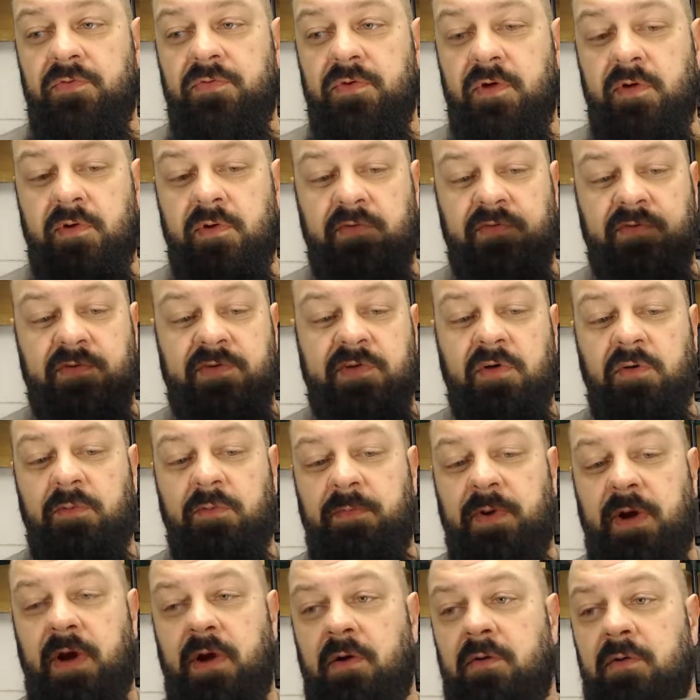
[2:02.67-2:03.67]
known as a tilt
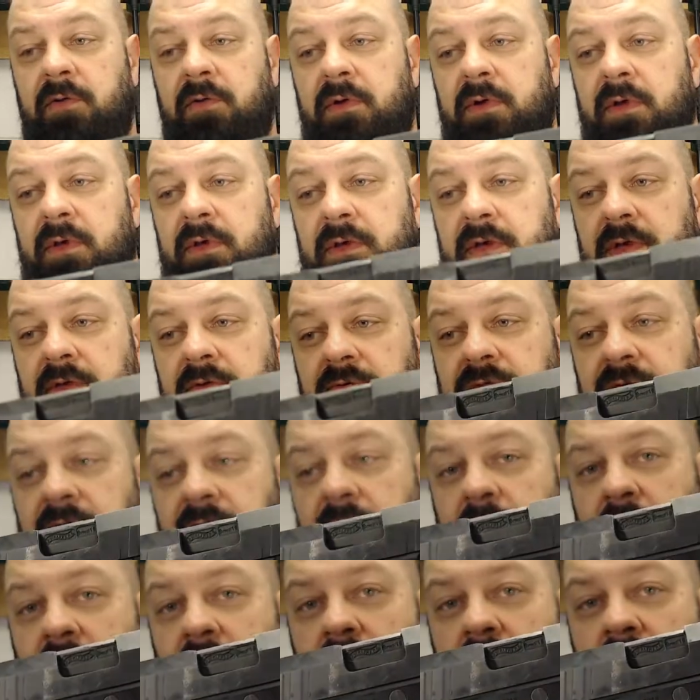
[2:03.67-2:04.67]
barrel. You can see
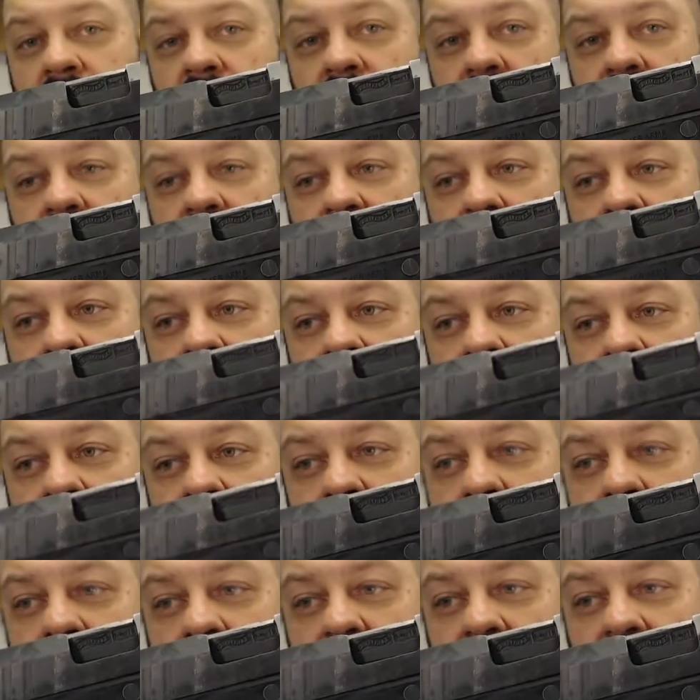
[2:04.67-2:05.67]
where,
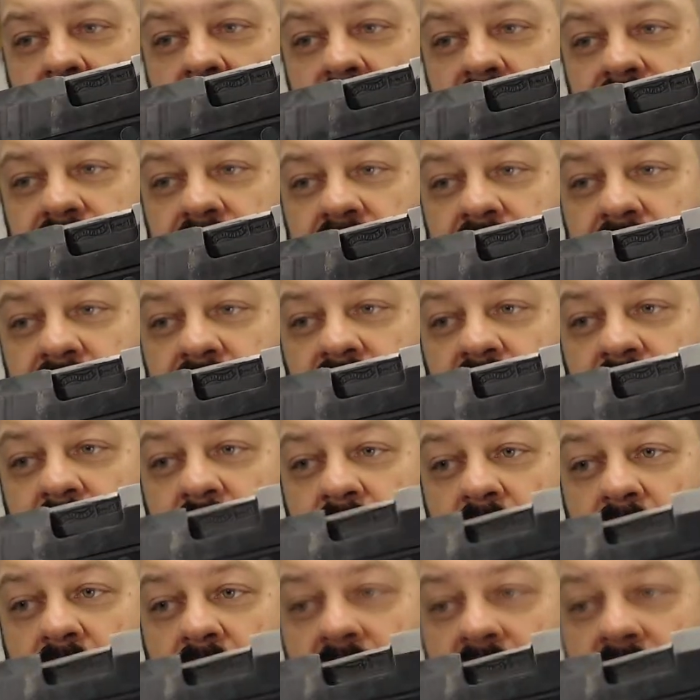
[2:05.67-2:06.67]
as it comes
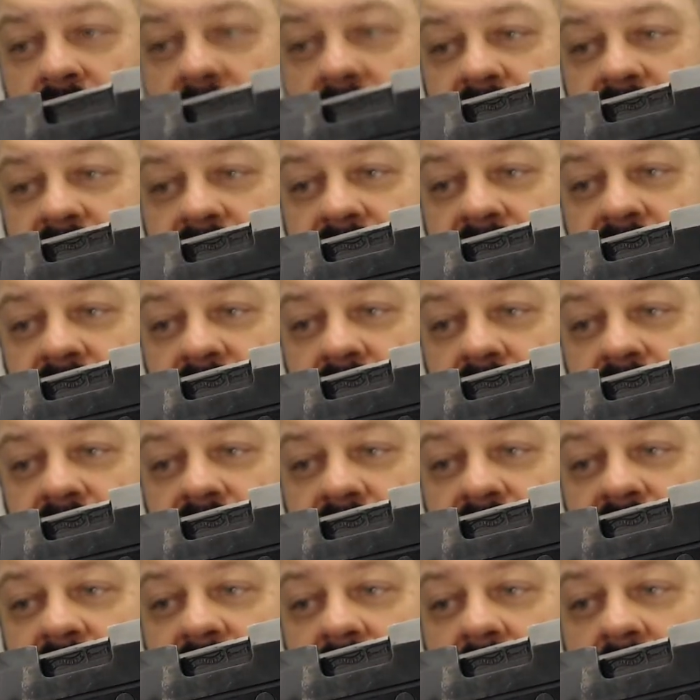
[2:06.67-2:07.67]
rearward, it
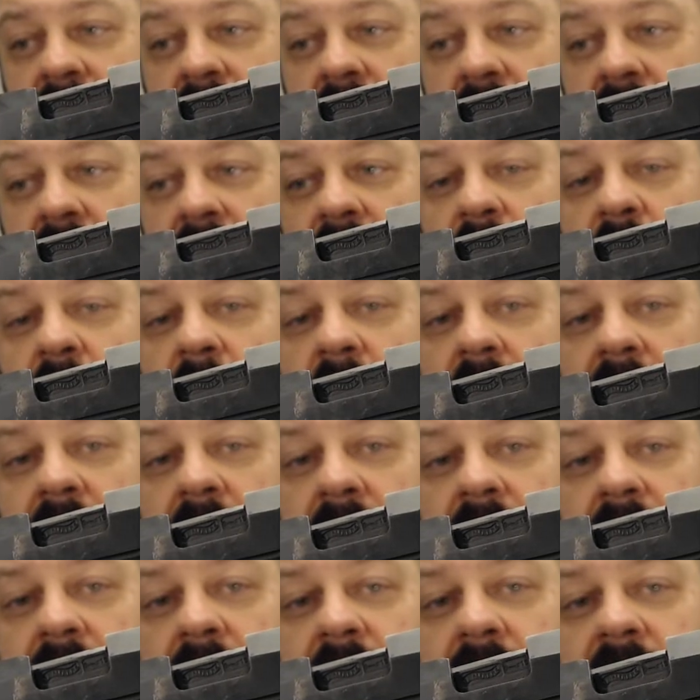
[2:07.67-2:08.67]
tilts down out of the
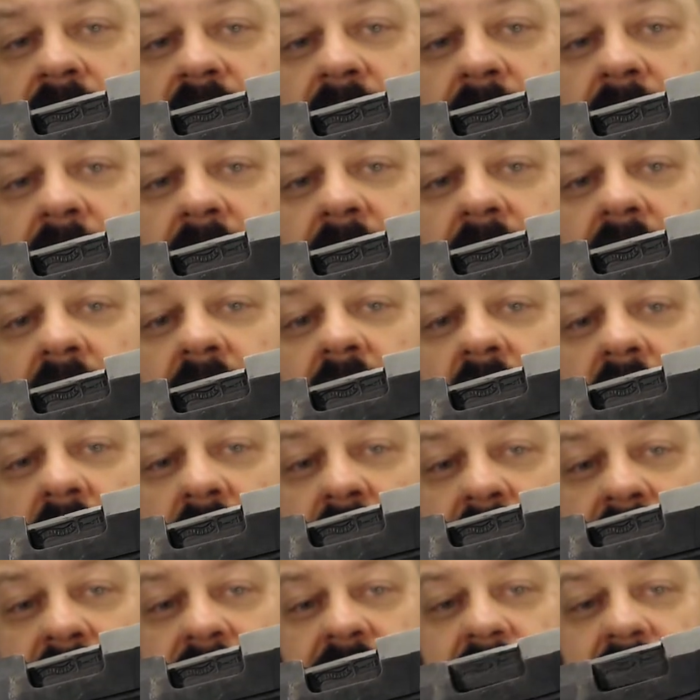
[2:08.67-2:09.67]
way from being
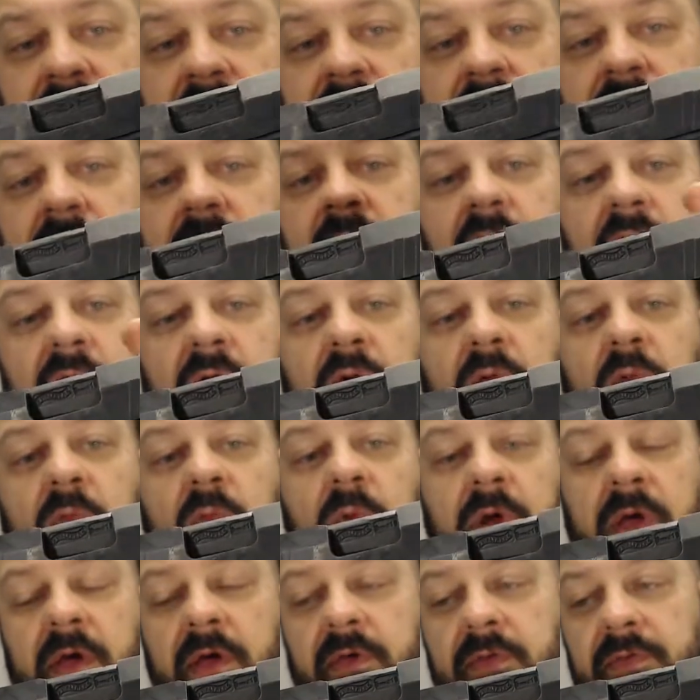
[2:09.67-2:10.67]
locked in
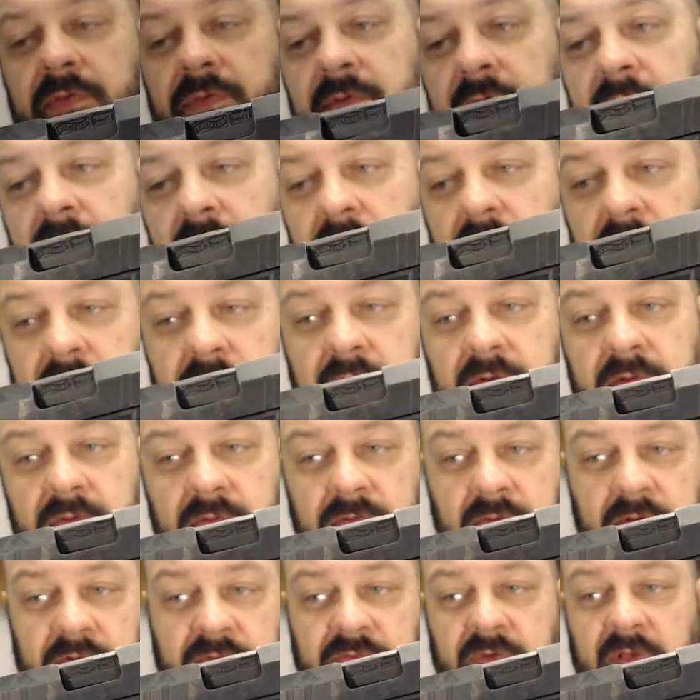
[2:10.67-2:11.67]
with
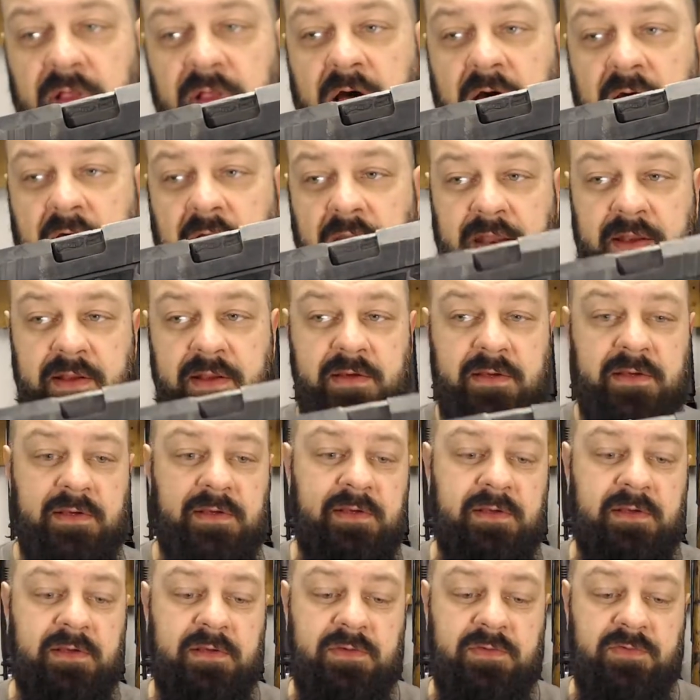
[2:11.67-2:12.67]
the slide.
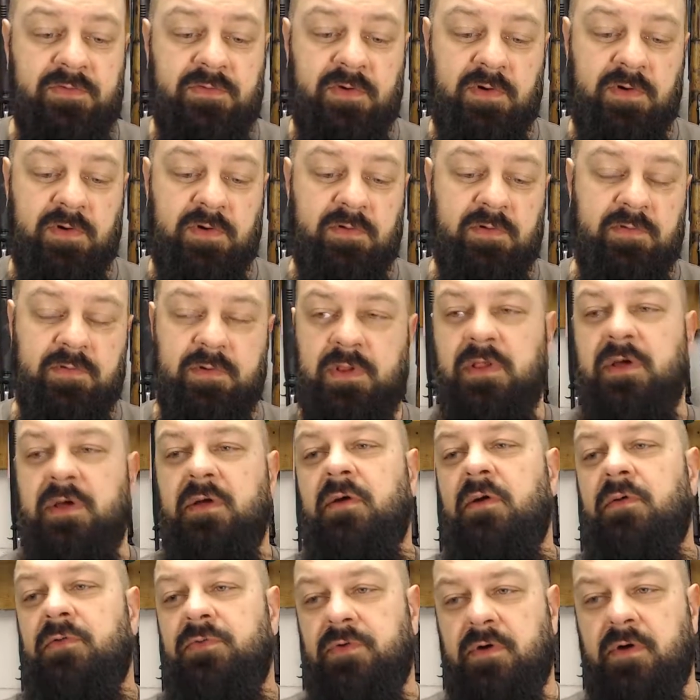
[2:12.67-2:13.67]
So, and they
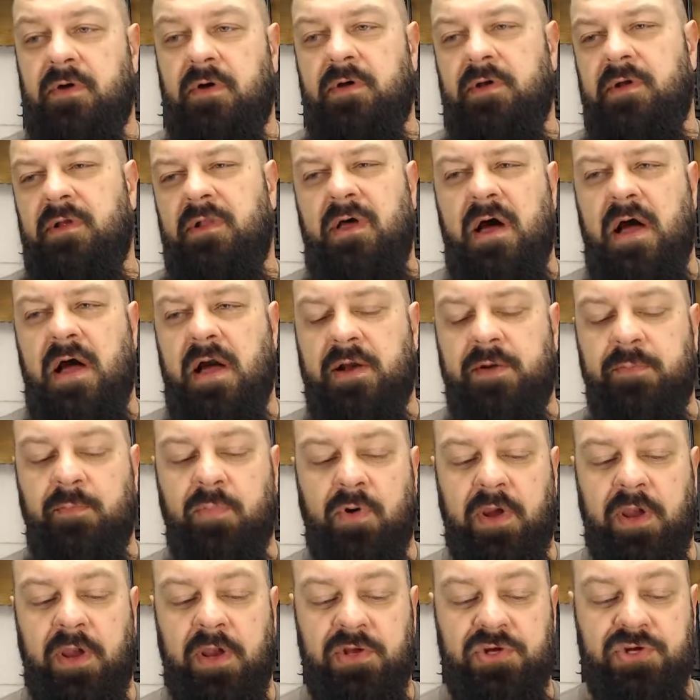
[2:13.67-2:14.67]
also call it a locked
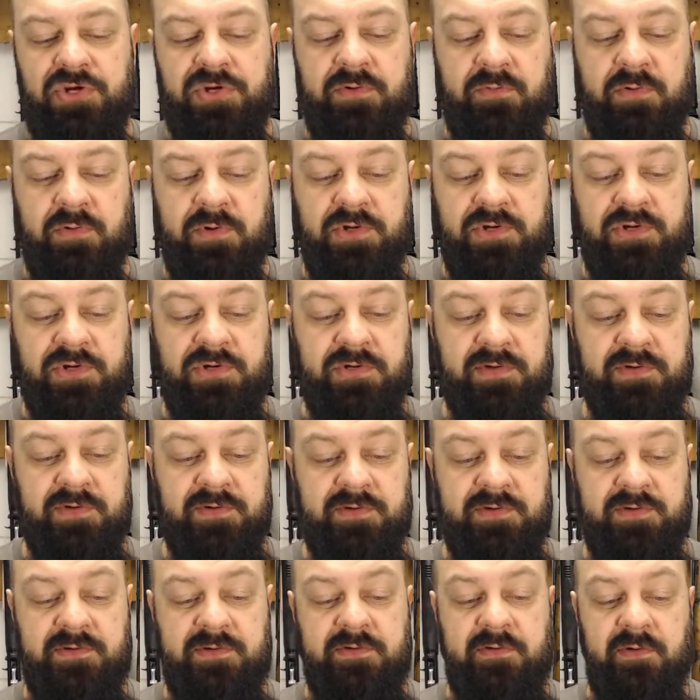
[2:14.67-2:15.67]
breech, which
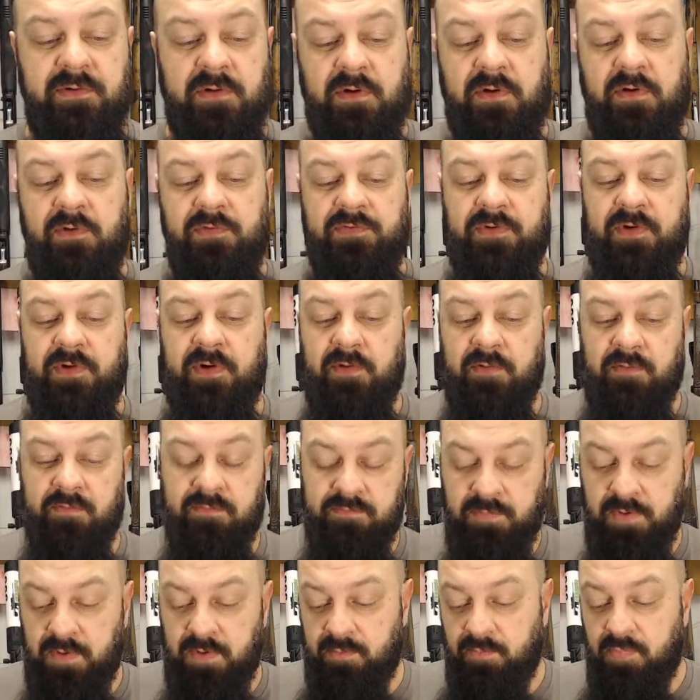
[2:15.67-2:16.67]
is also
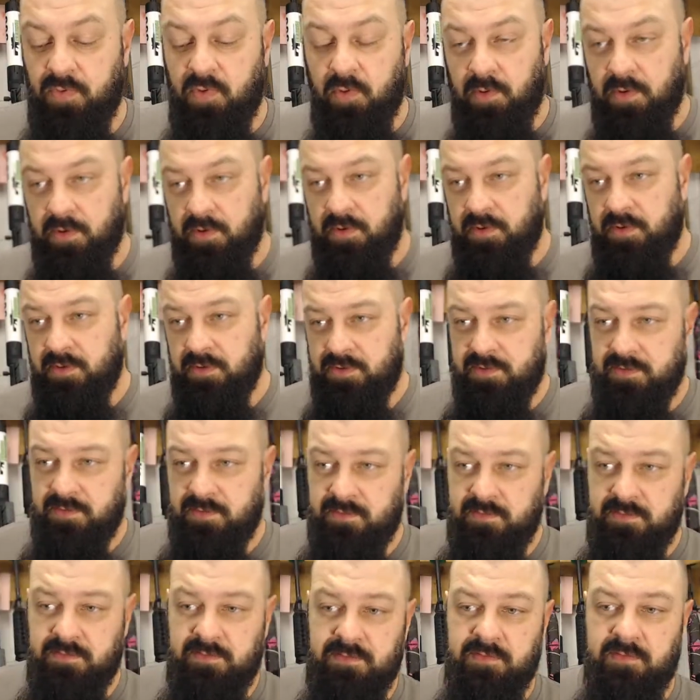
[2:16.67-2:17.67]
important
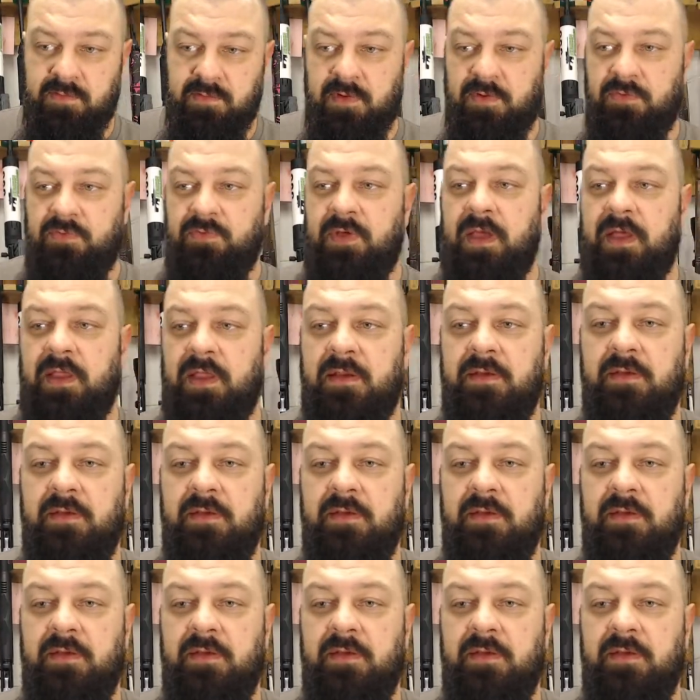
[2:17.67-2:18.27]
to an extent.